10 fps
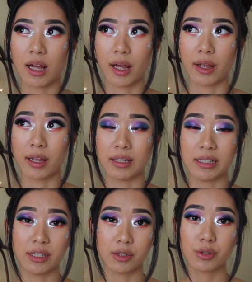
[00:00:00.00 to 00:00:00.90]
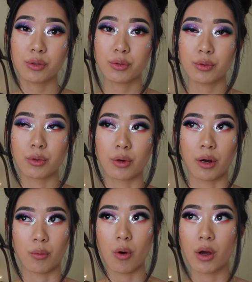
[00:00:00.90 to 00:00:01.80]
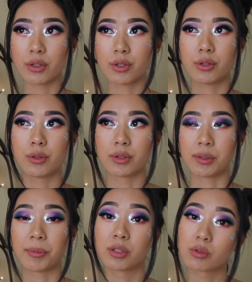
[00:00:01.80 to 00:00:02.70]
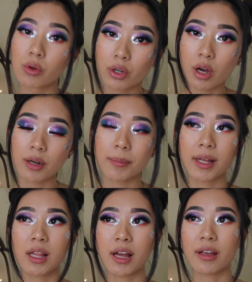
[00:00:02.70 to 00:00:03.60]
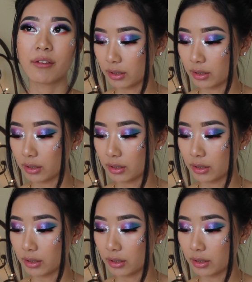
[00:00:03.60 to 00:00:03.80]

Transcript: I need to or I want to or something's going on in my life.